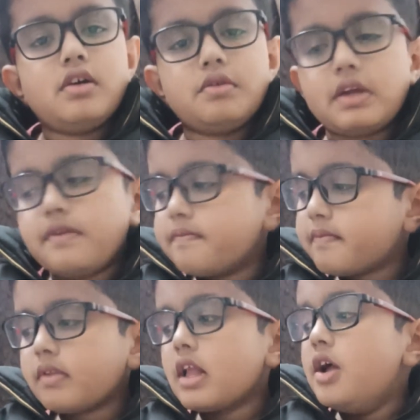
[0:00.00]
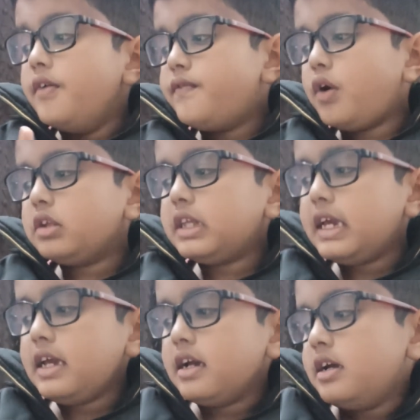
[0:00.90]
okay. 40
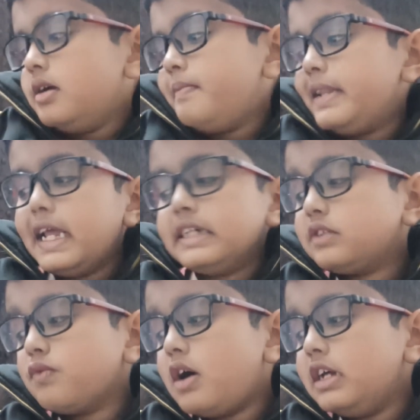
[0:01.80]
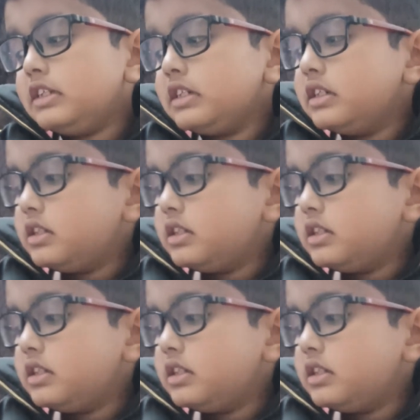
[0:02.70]
plus 1,